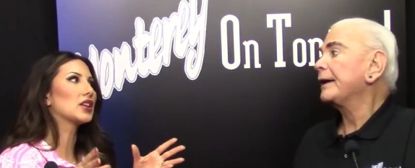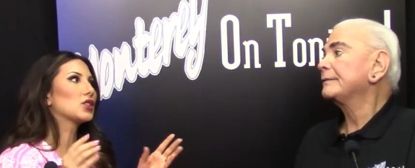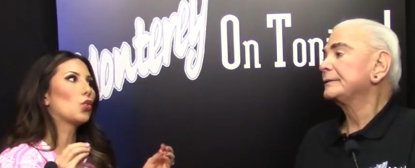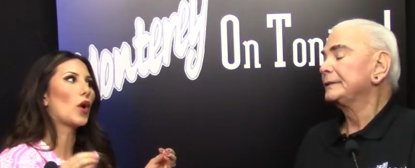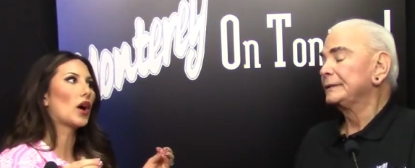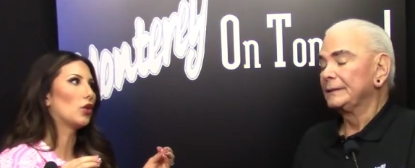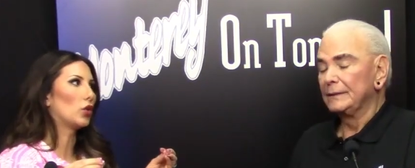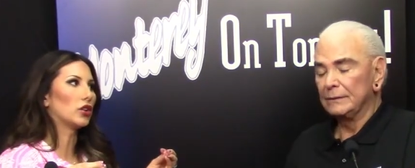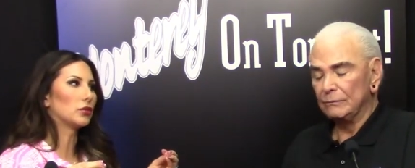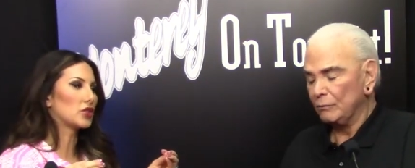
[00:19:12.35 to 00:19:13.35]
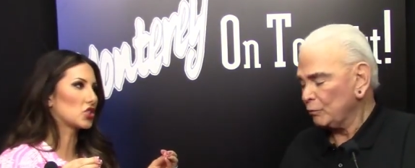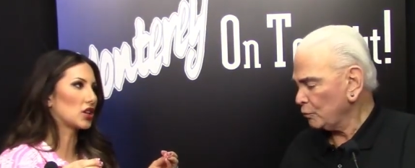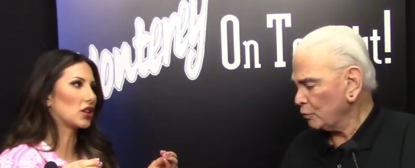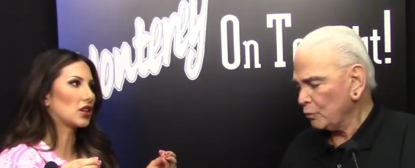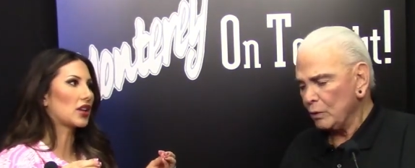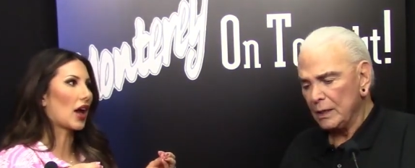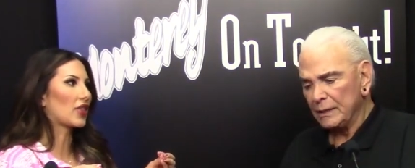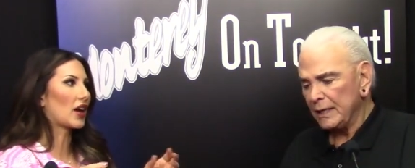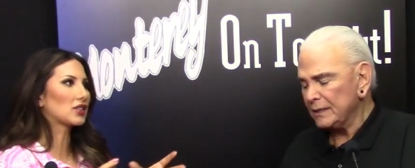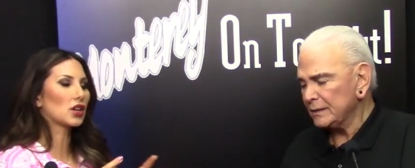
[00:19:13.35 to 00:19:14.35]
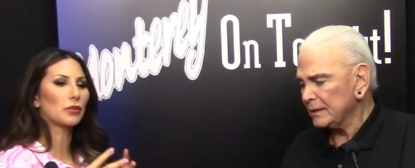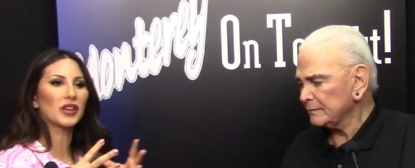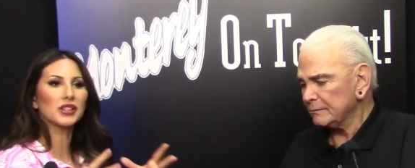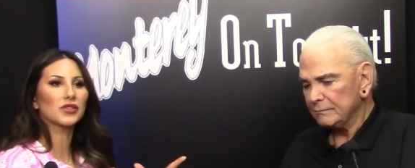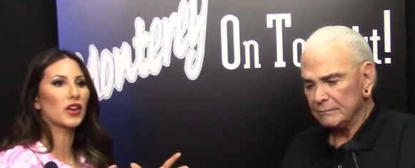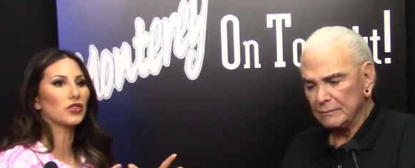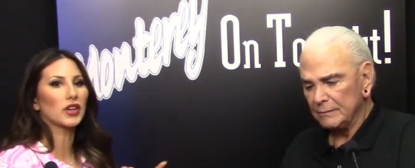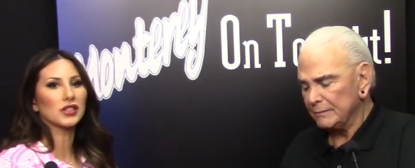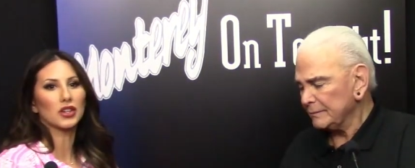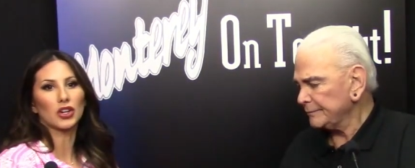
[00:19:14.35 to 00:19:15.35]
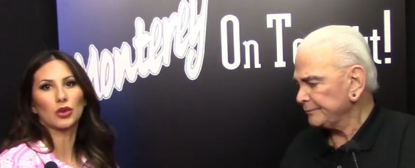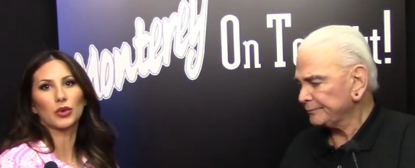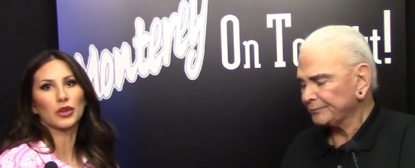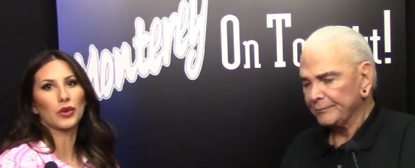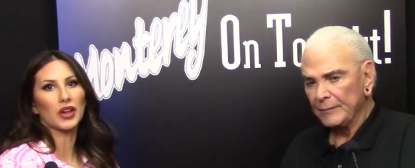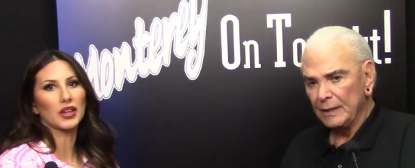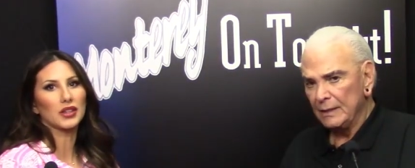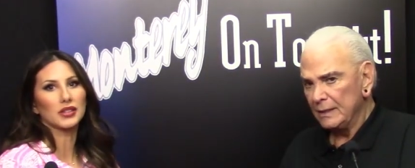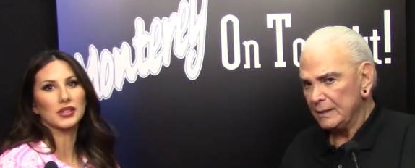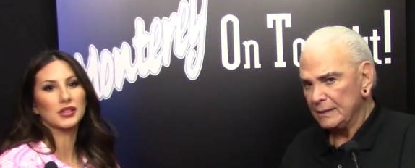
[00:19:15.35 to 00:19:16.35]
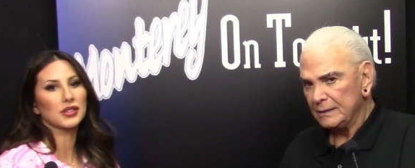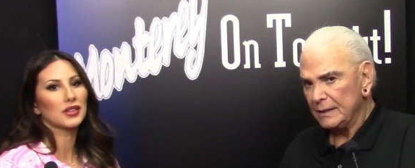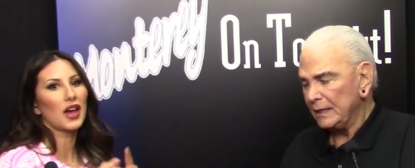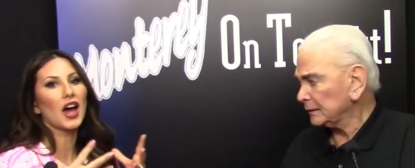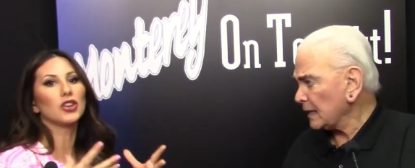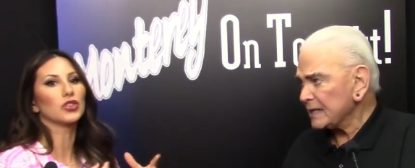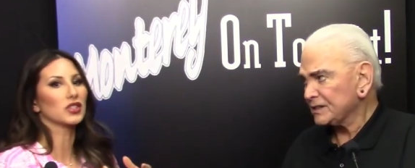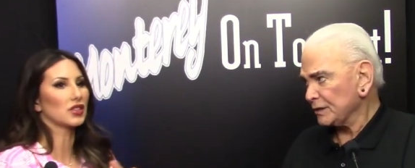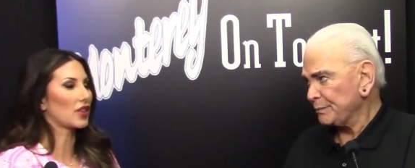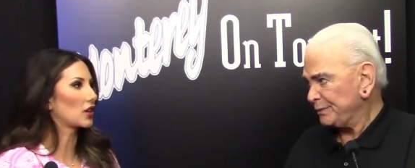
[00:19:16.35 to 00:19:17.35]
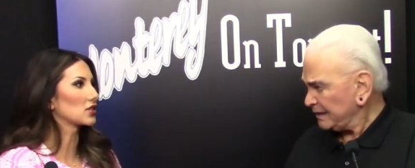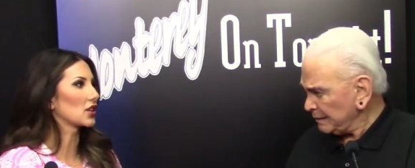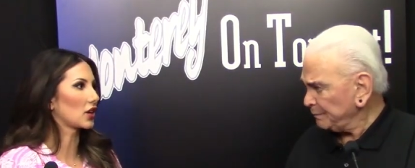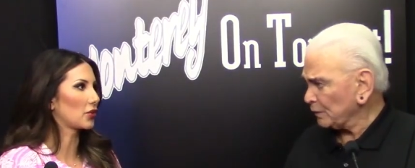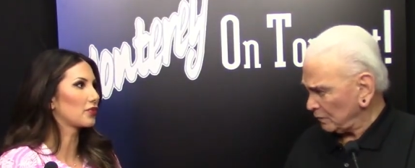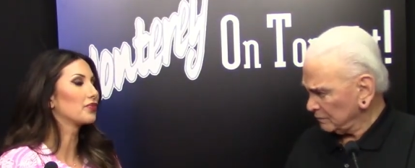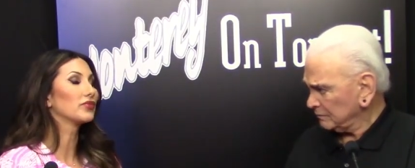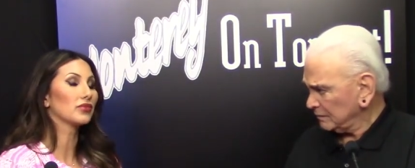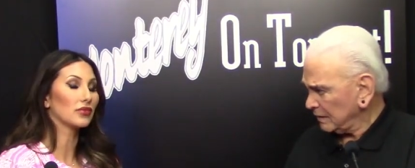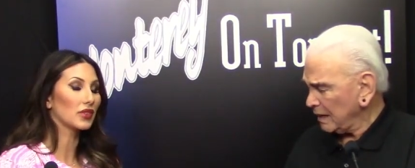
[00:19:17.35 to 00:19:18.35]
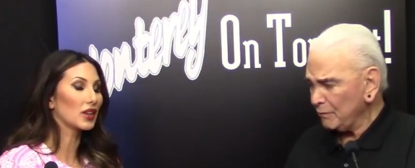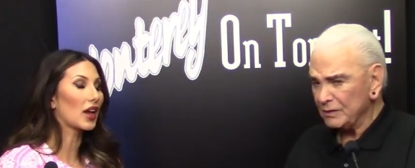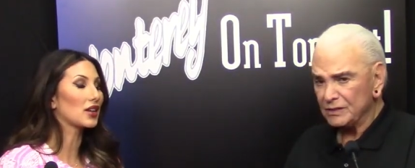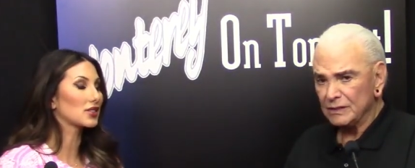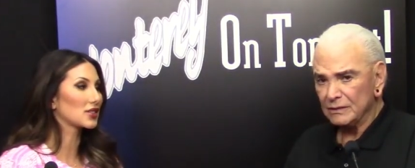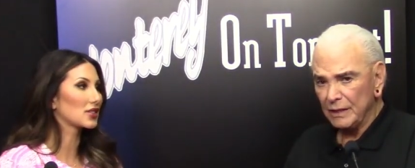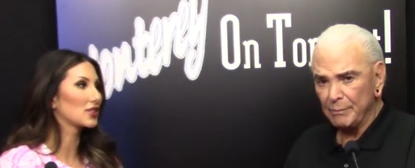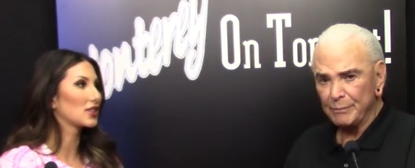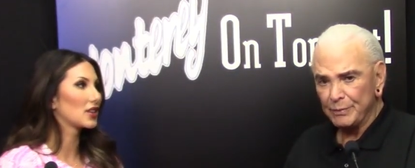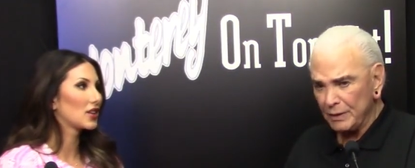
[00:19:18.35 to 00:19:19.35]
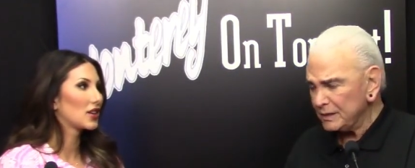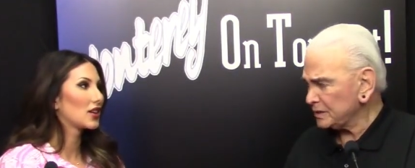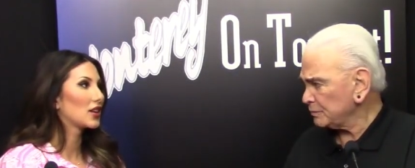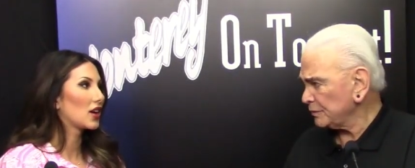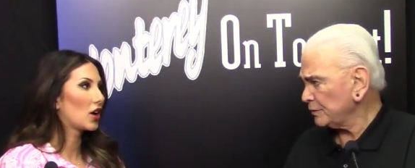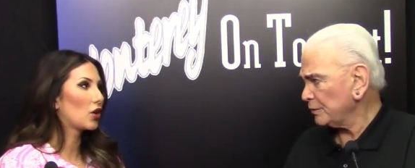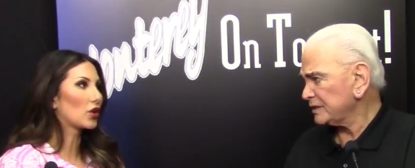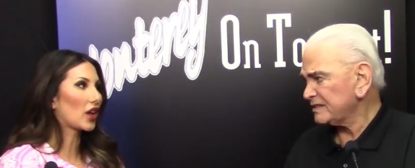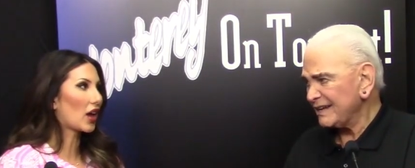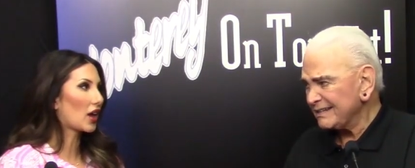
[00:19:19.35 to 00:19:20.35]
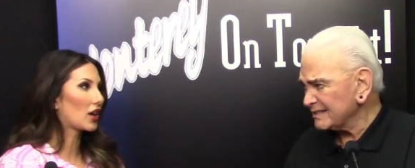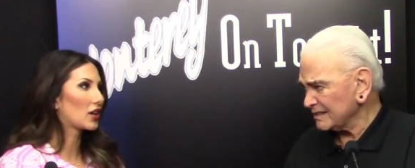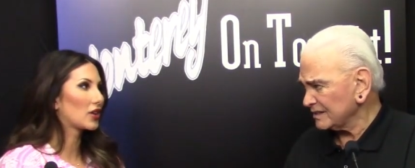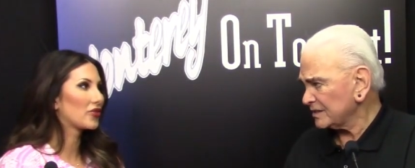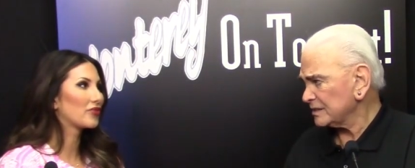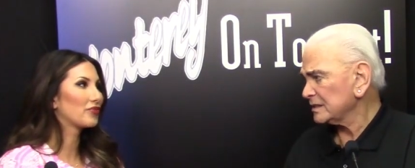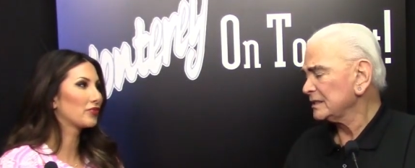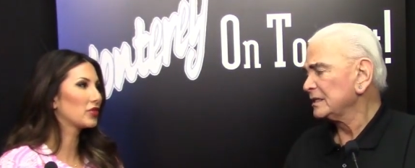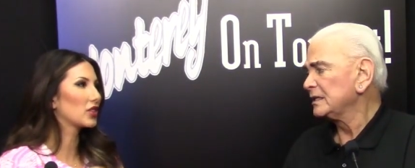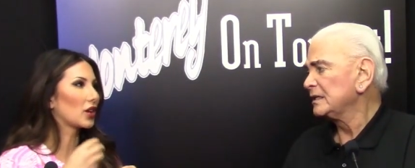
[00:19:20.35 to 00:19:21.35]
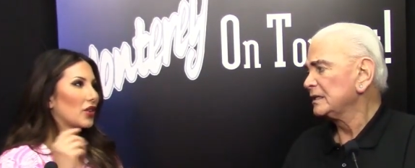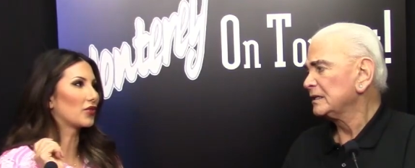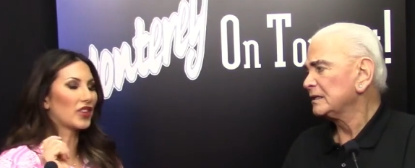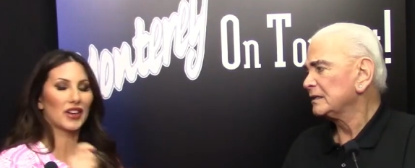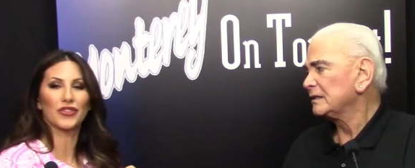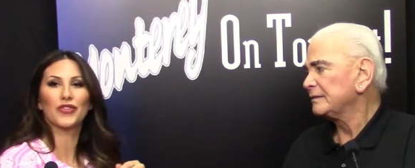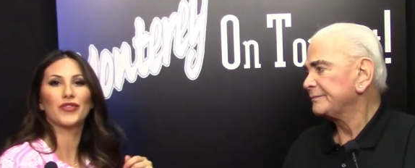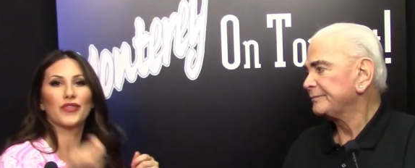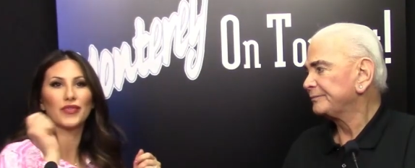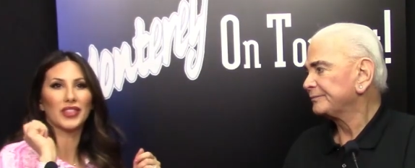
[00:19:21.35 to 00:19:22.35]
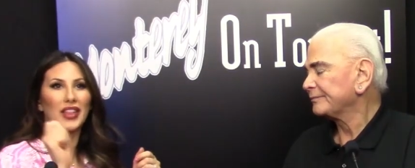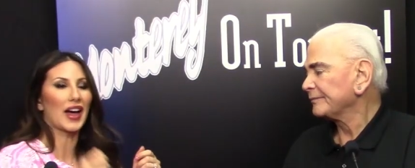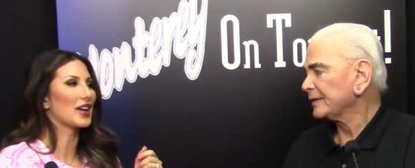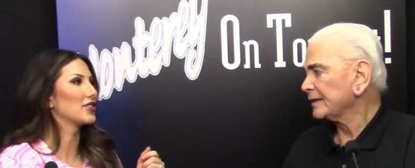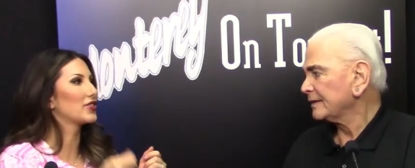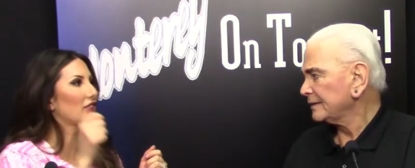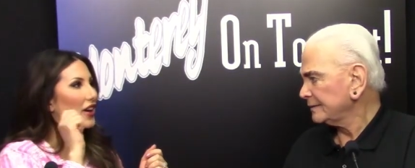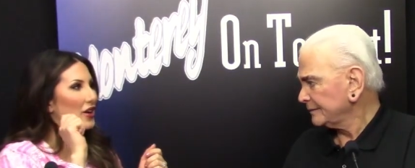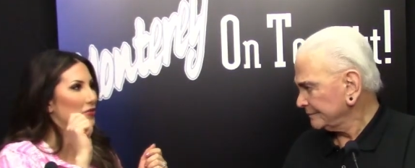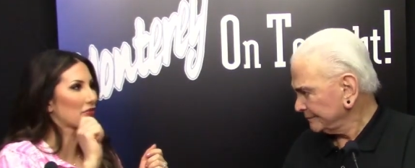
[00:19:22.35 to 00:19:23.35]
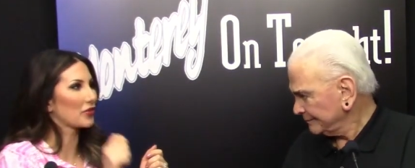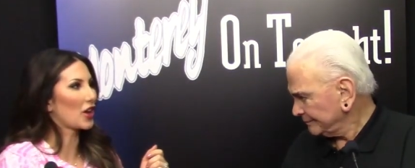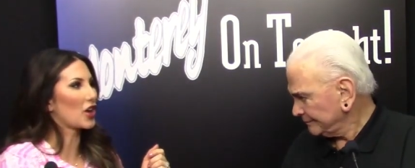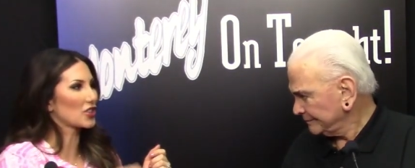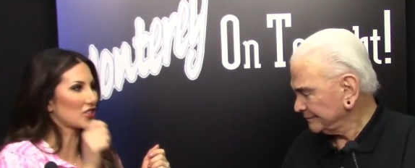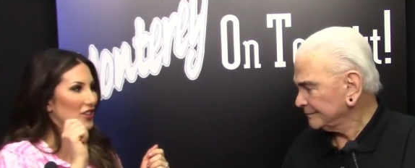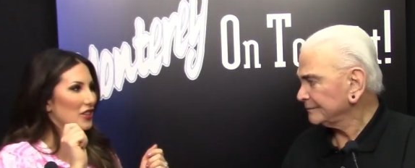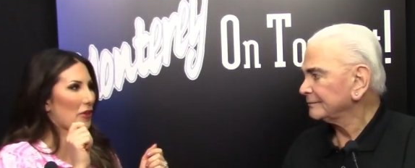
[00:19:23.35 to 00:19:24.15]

Speaker 1: it's a well-oiled machine. Well, yeah, that's it, our biggest fundraiser. We raise and hundreds lots of, of people.
Speaker 2: I was yes. impressed with your oh, attendance.
Speaker 1: Mm-hmm. The the live um, auction. The